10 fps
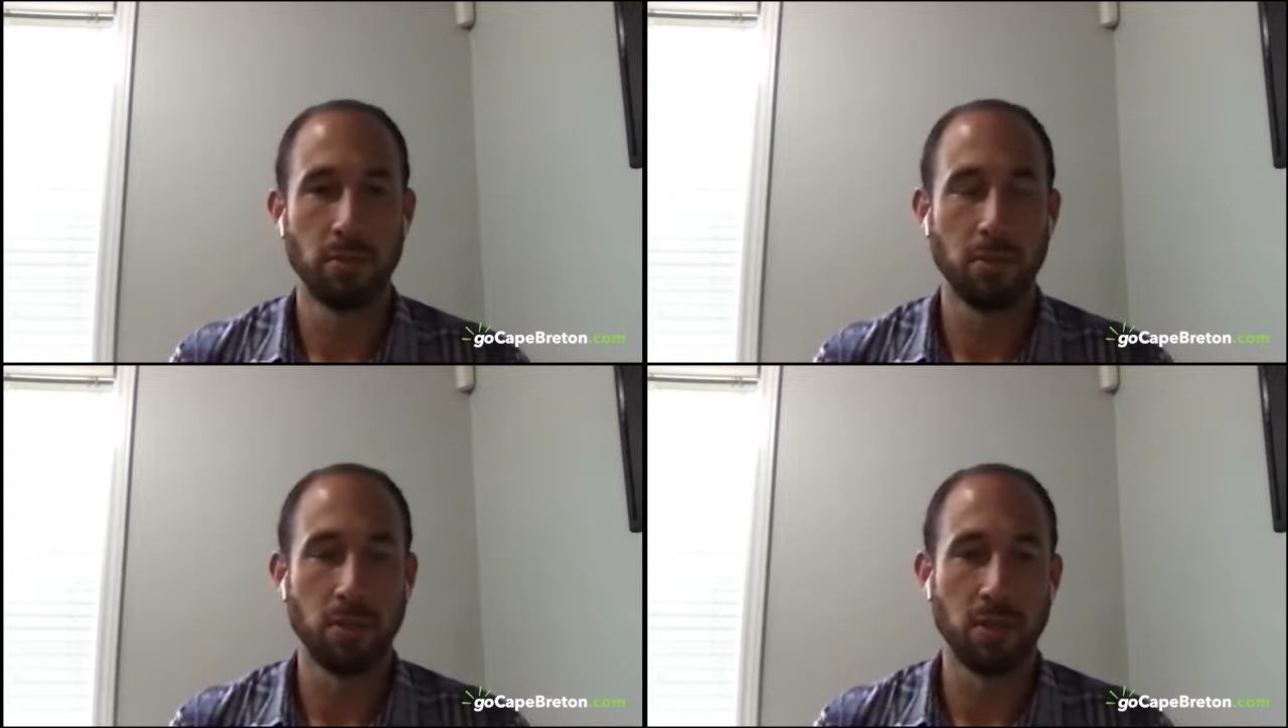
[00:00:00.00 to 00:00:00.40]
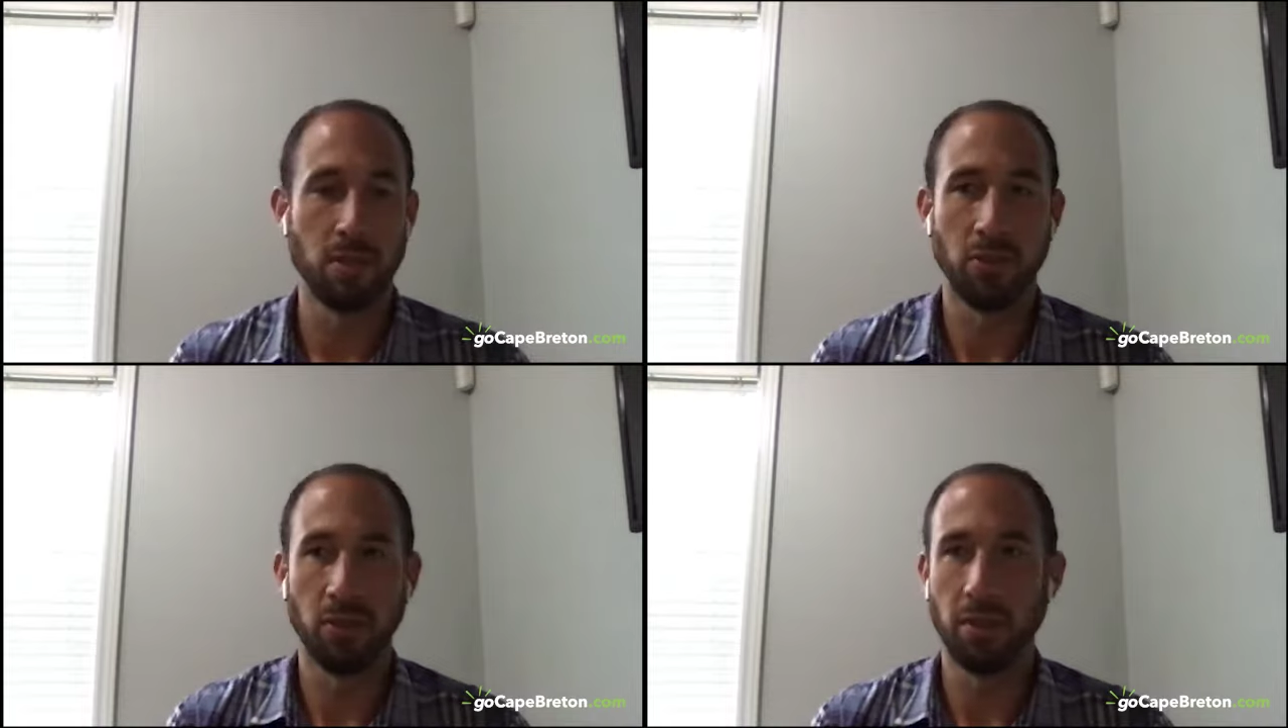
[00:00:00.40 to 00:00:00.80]

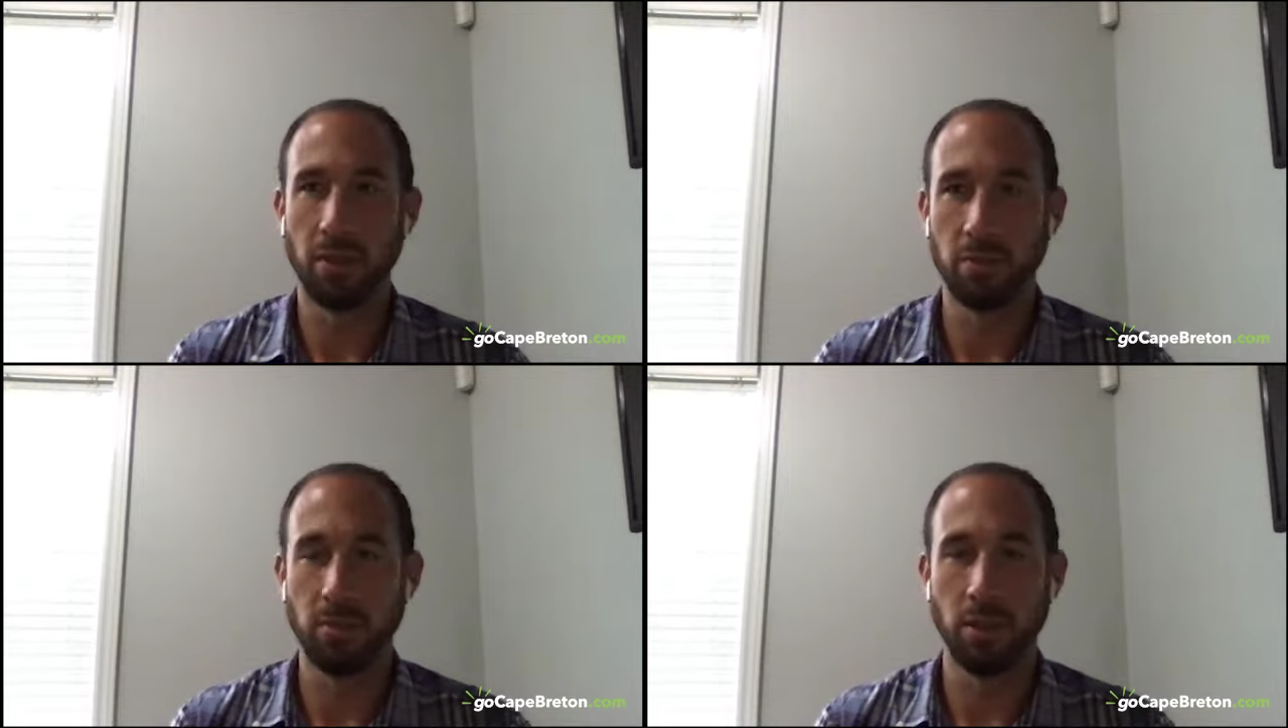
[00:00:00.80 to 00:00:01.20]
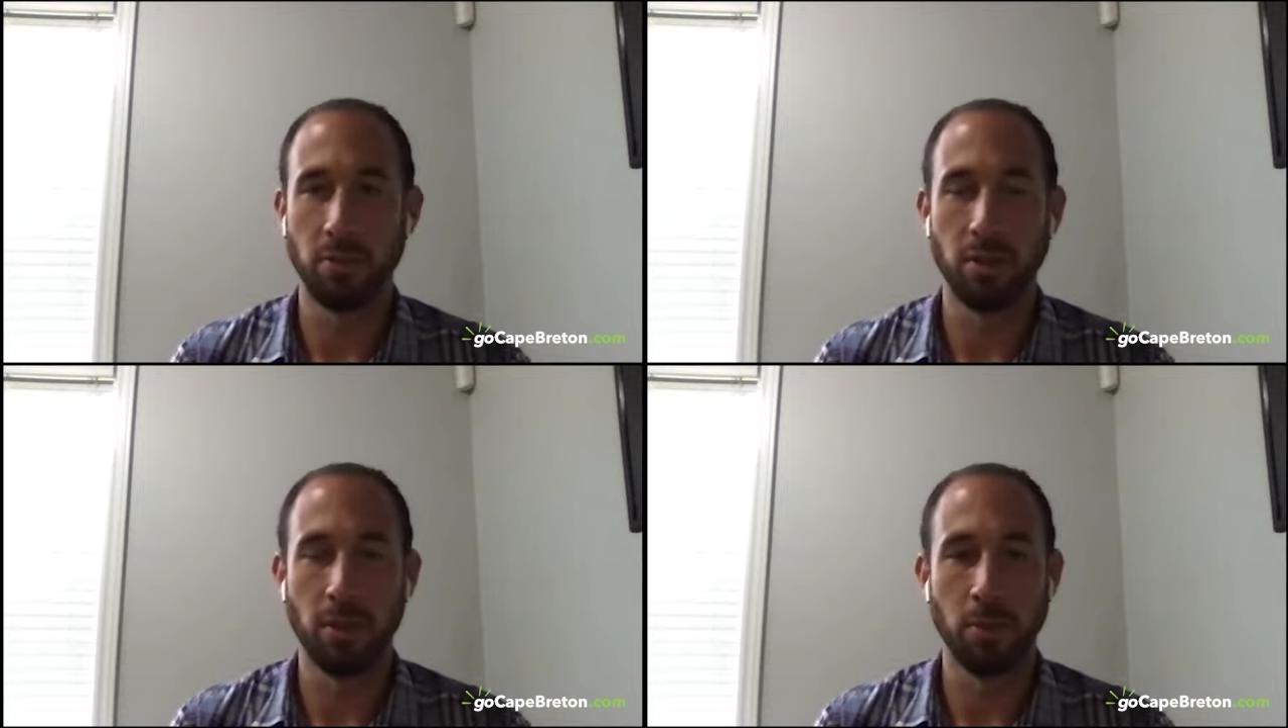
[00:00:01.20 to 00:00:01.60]
specifically
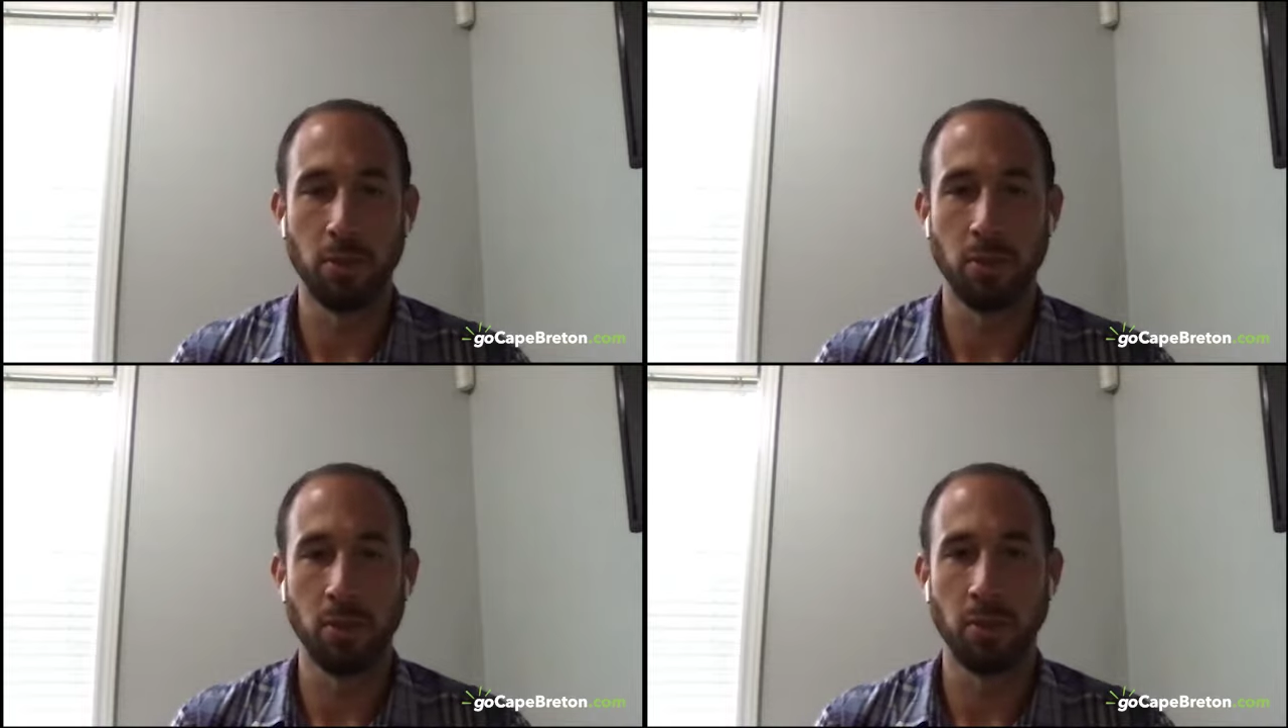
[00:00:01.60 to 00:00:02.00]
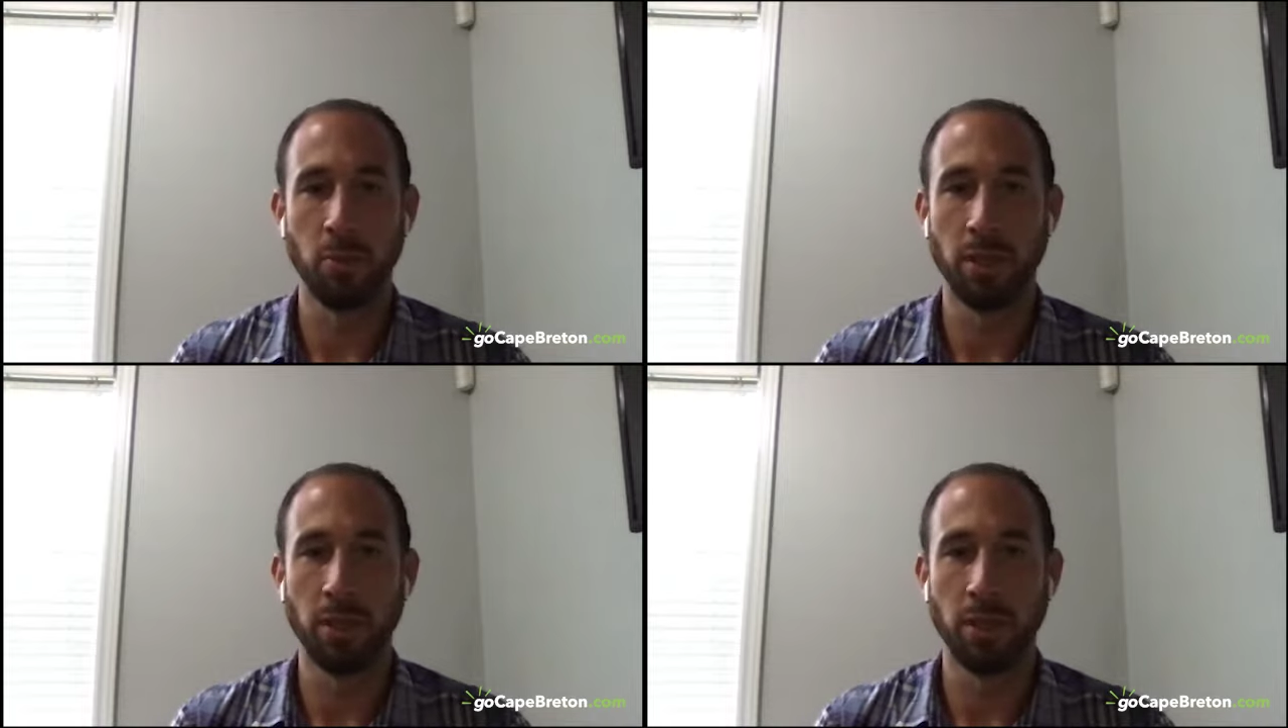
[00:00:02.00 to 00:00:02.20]
you know temperature